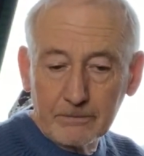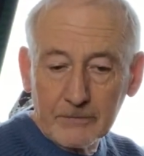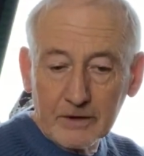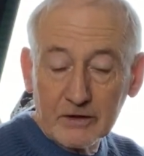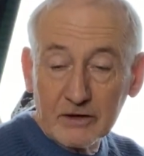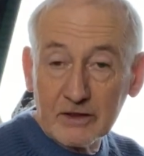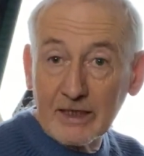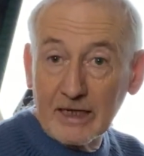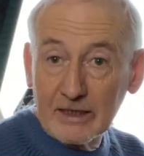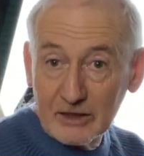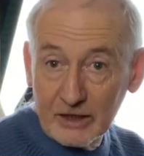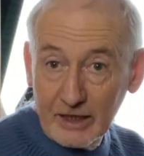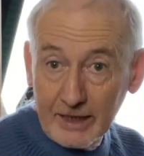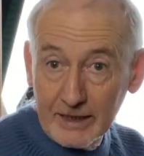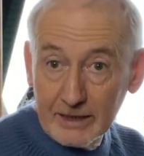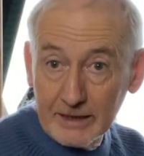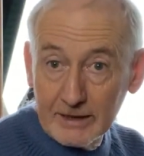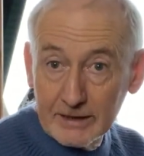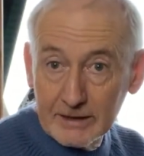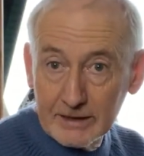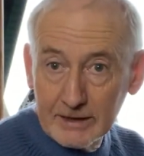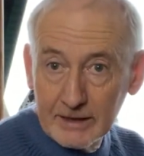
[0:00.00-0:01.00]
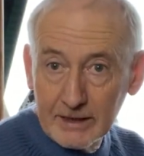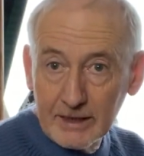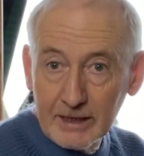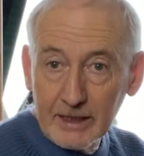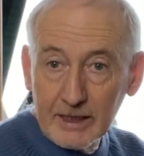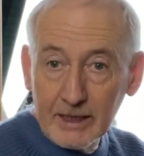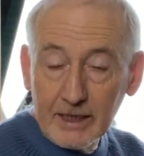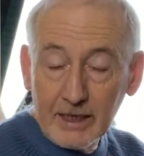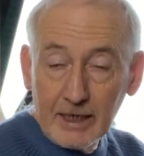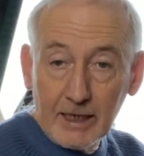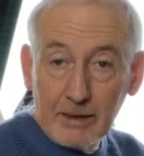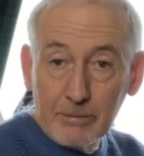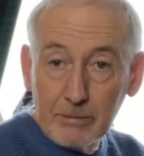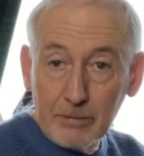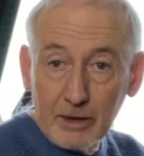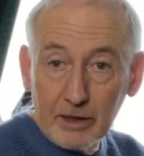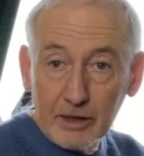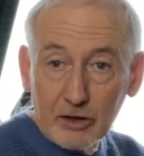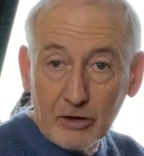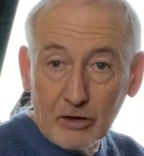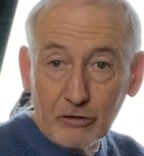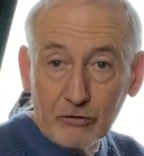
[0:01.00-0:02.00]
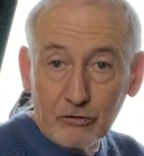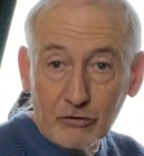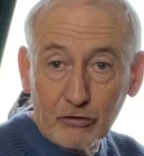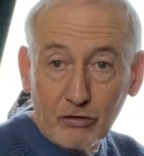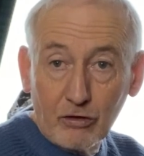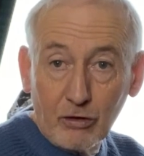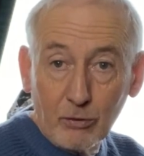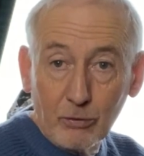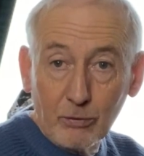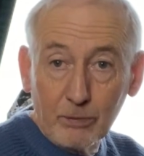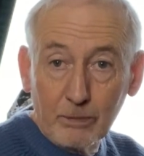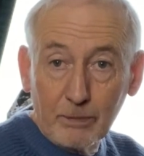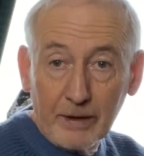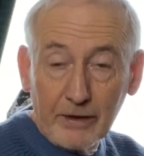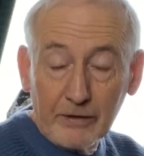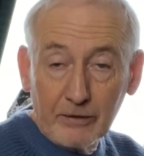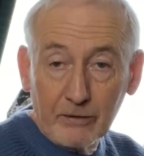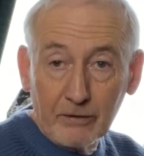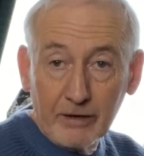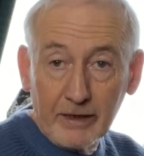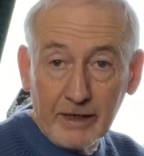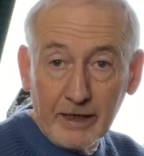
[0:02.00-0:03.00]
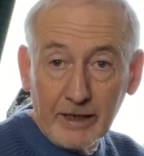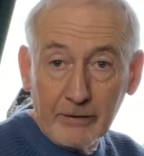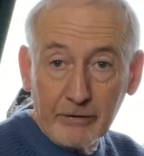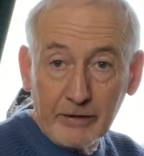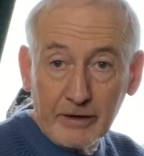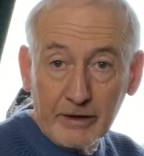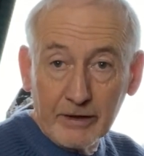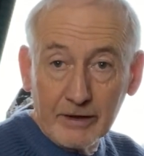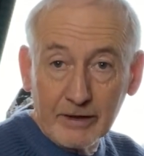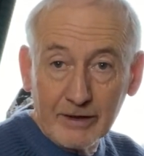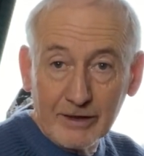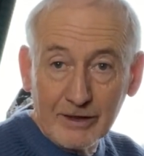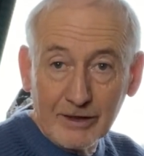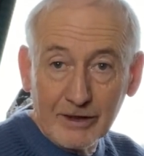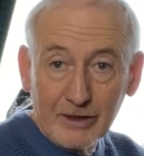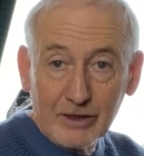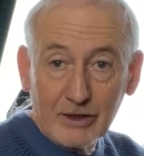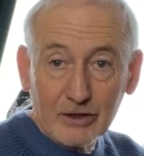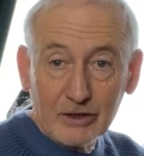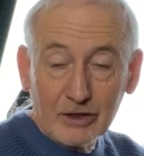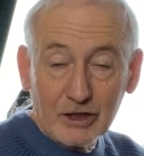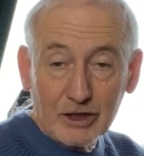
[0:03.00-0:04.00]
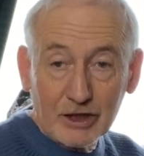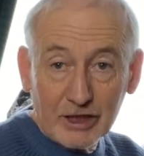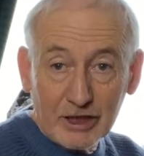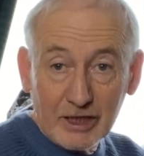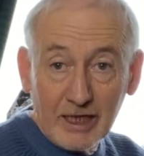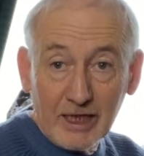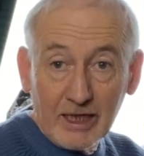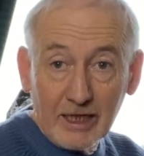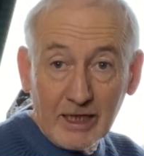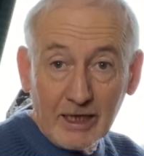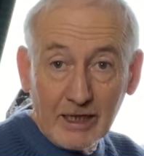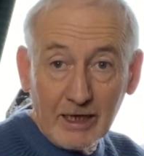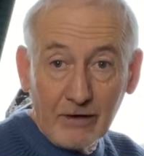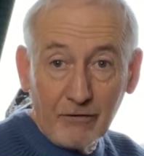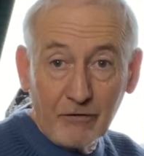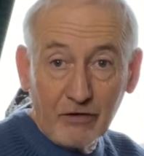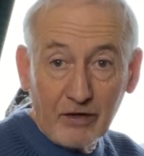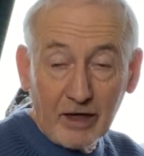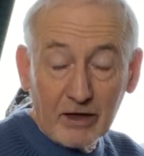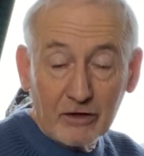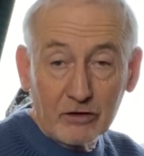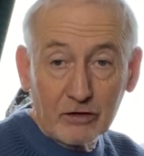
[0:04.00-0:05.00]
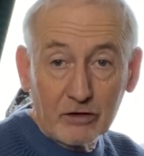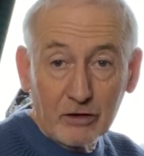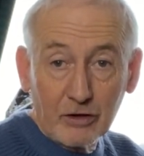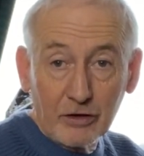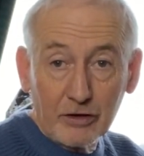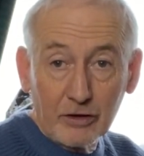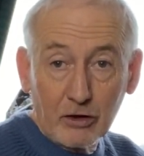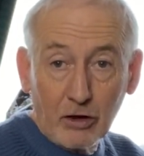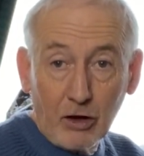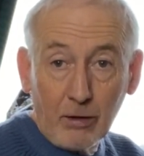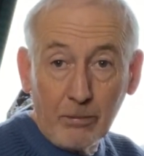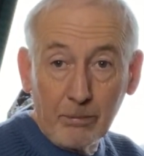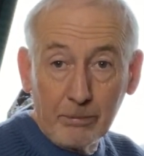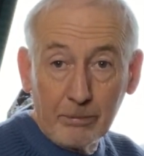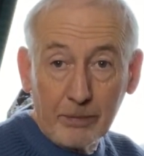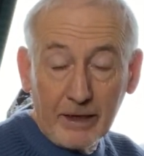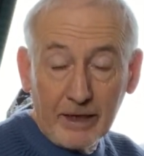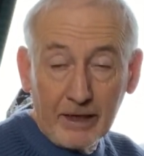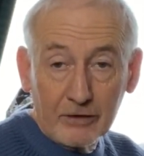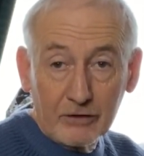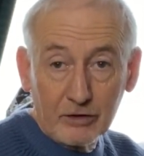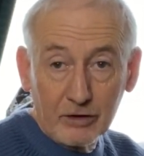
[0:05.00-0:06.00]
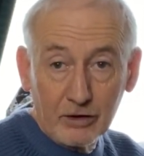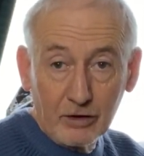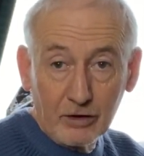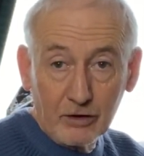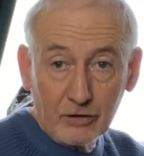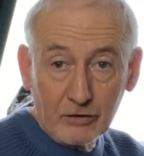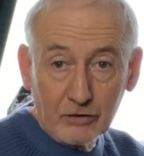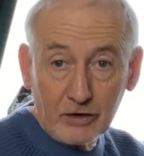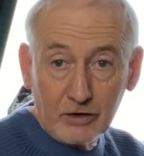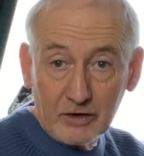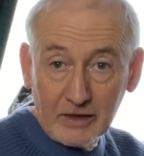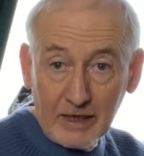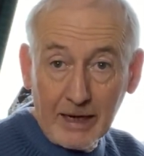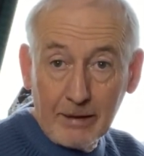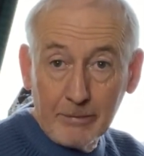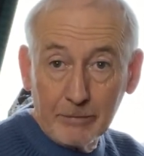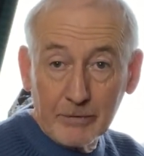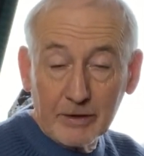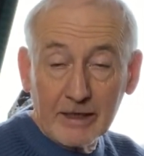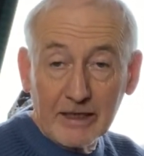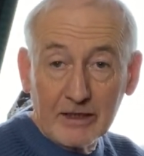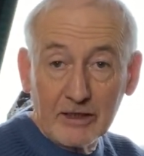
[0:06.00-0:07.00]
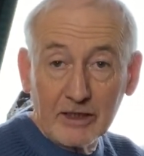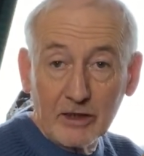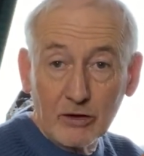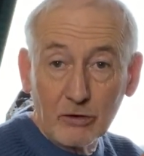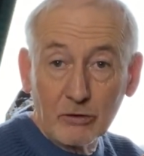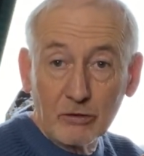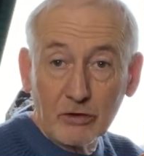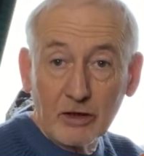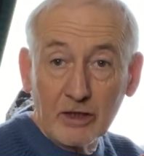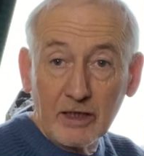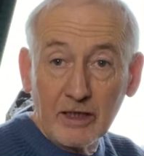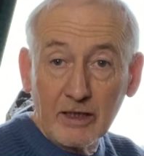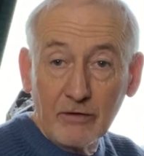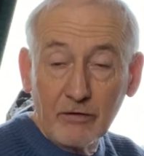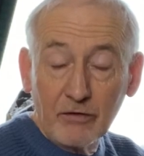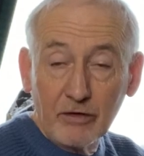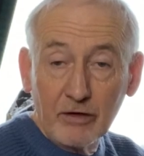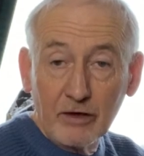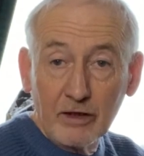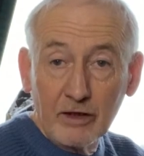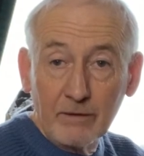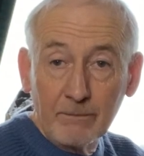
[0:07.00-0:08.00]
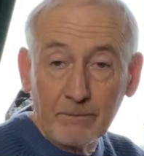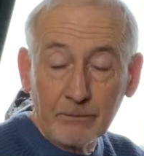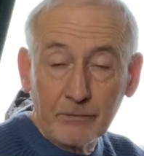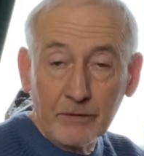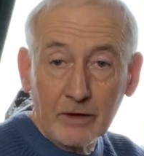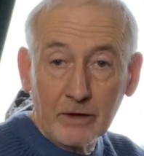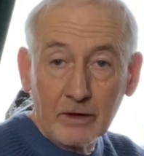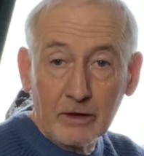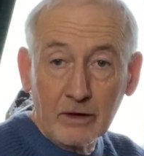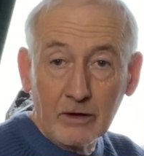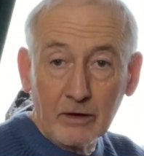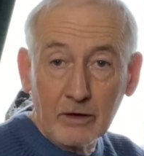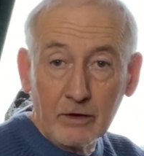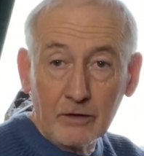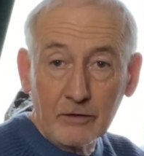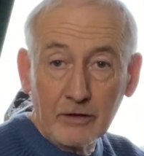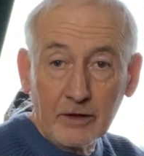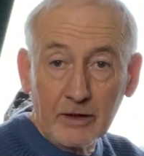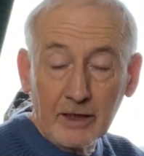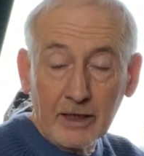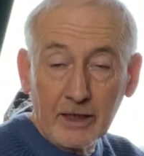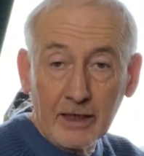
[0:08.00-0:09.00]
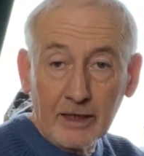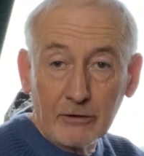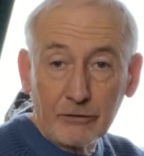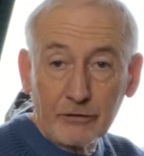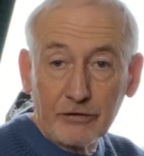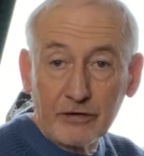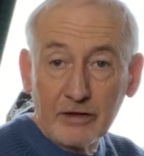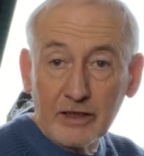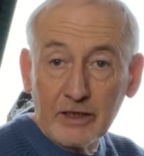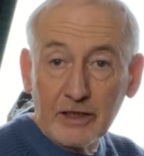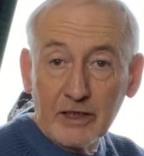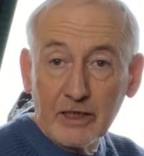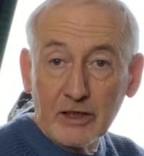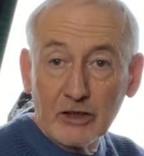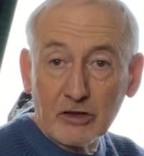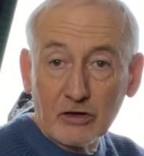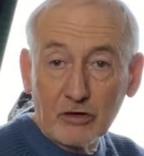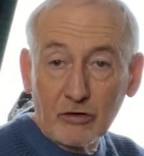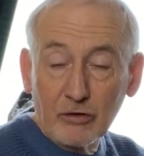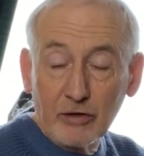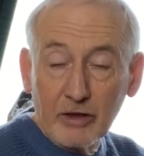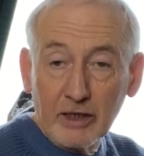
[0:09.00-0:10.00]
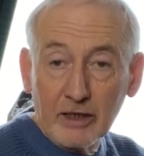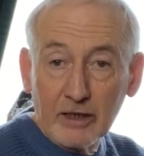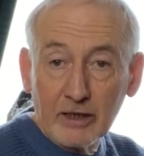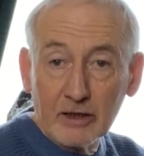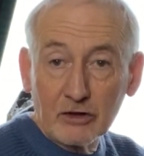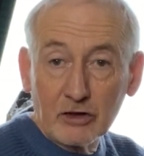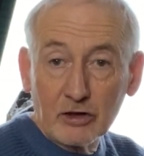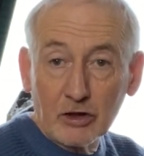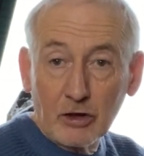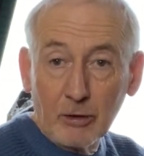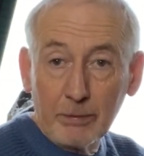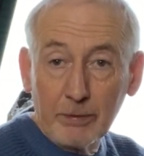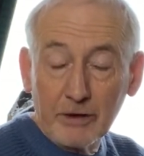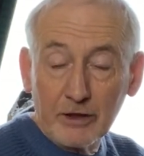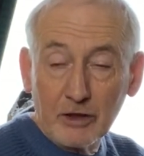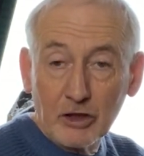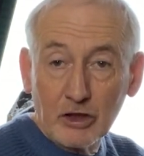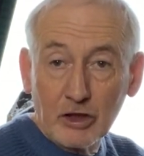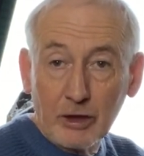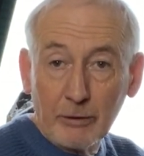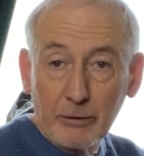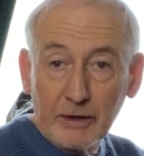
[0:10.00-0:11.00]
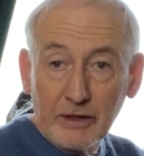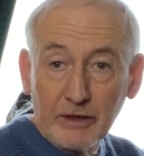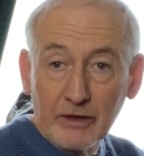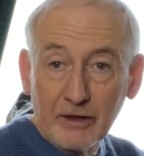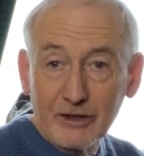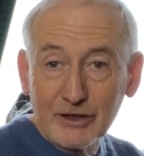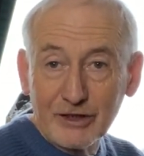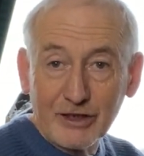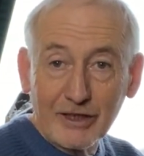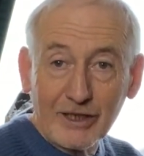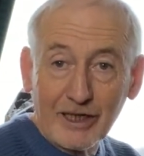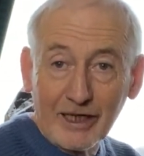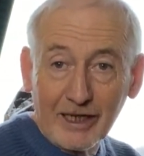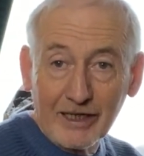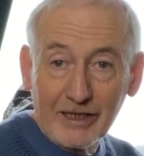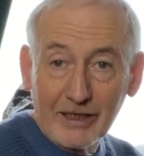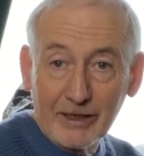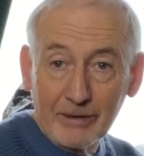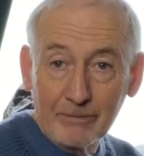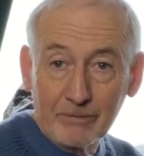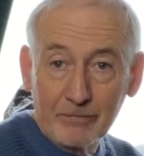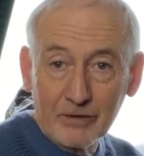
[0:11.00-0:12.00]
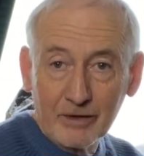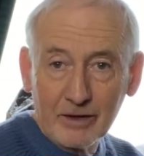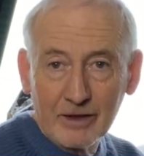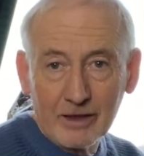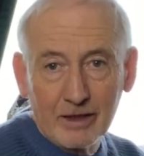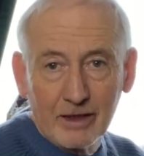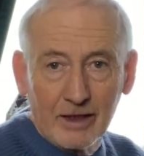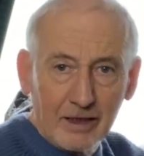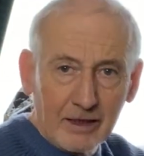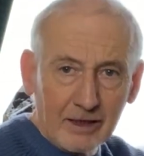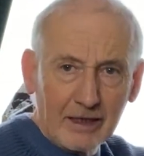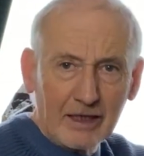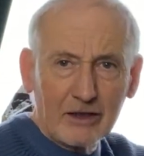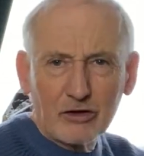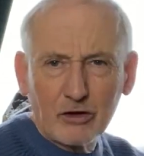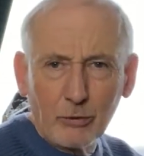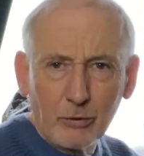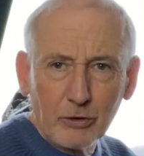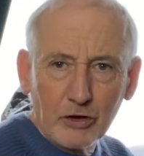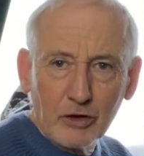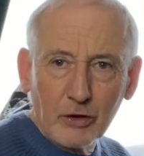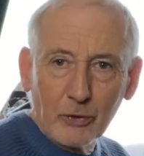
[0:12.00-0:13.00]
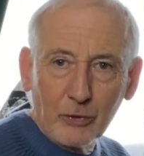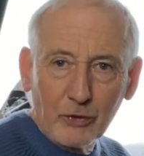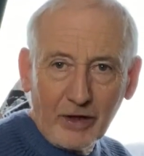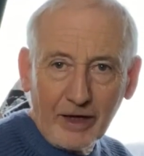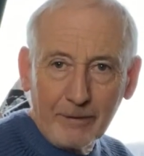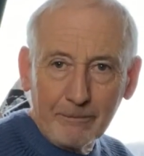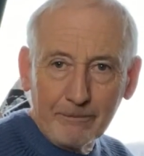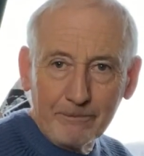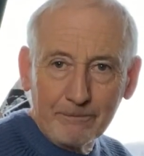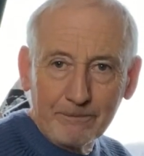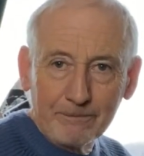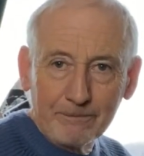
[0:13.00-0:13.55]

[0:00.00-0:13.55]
sachets in my control panel area to see if that's going to combat the damp getting underneath the little LCD screen and stopping it showing nice and clear. Let's go and do that.